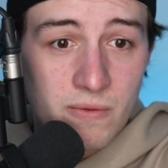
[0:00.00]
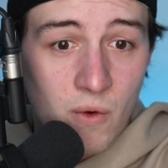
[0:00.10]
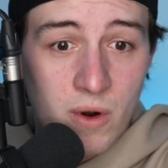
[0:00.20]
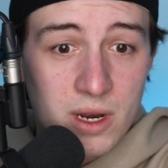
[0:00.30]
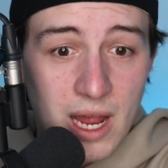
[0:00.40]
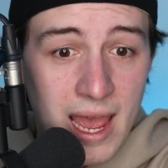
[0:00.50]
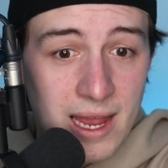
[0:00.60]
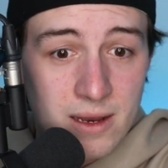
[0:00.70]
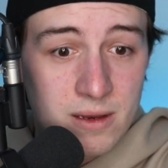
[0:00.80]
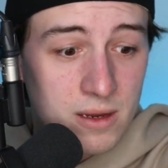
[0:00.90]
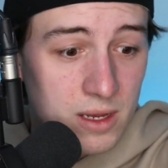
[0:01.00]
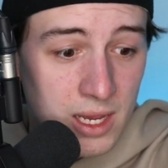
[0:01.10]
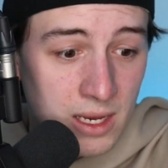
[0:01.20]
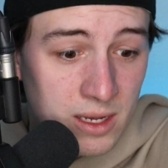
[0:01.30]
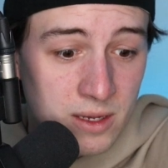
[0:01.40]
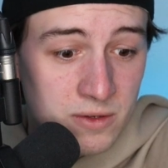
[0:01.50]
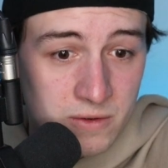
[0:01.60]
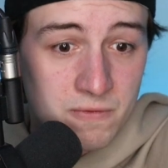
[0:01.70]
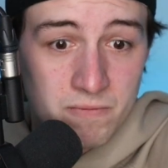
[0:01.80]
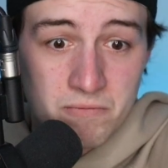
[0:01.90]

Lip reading: for it, and it is